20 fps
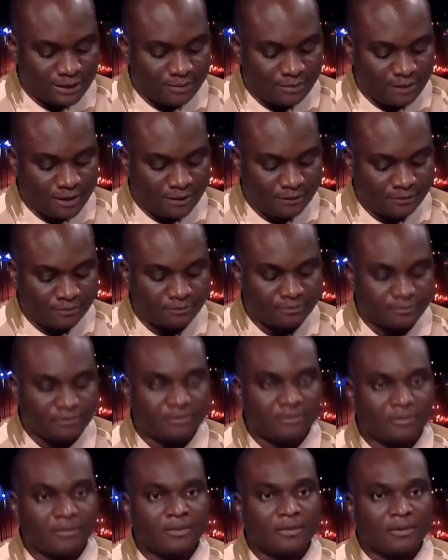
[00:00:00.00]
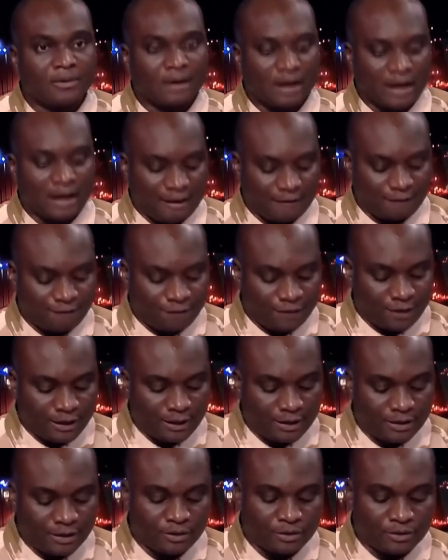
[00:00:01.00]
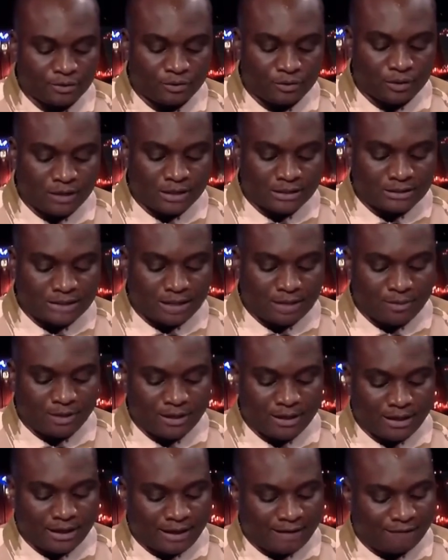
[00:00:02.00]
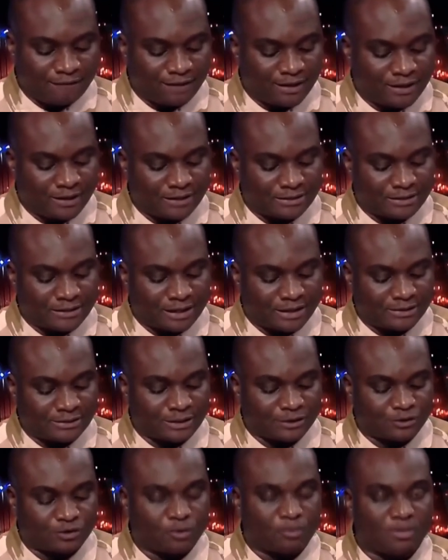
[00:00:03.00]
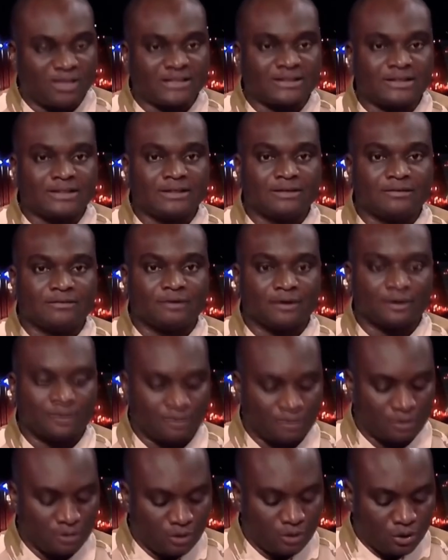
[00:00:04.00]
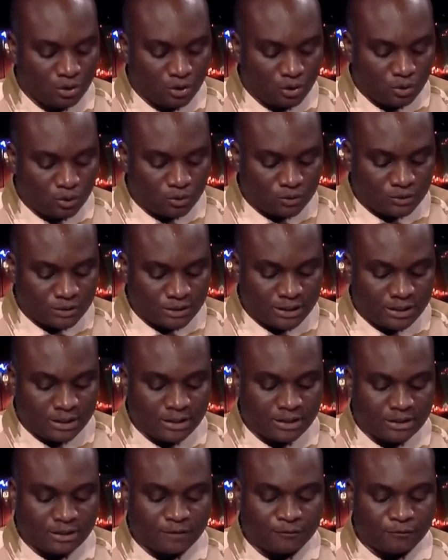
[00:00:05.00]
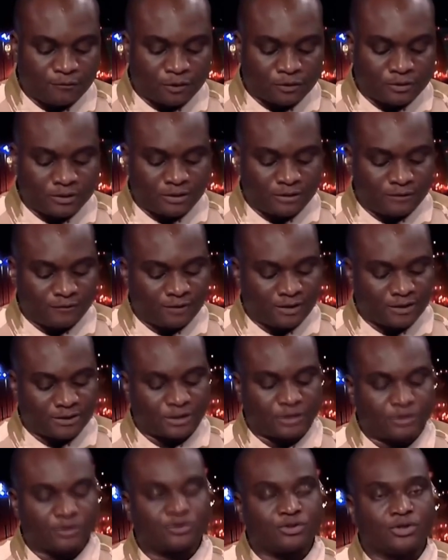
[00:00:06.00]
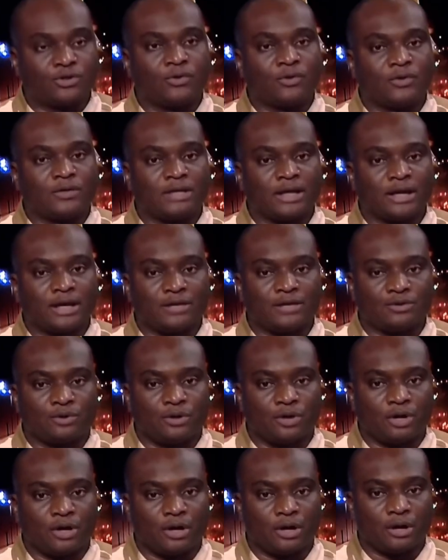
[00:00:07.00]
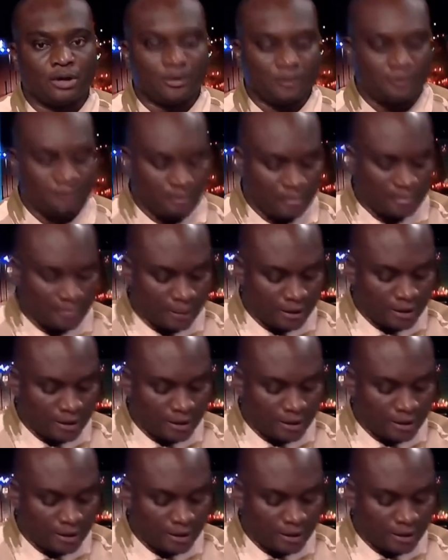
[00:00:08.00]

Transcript: Such an attack would have been a clear attempt to overthrow the government. Fortunately, loyal soldiers and VDPs exposed the plot in time.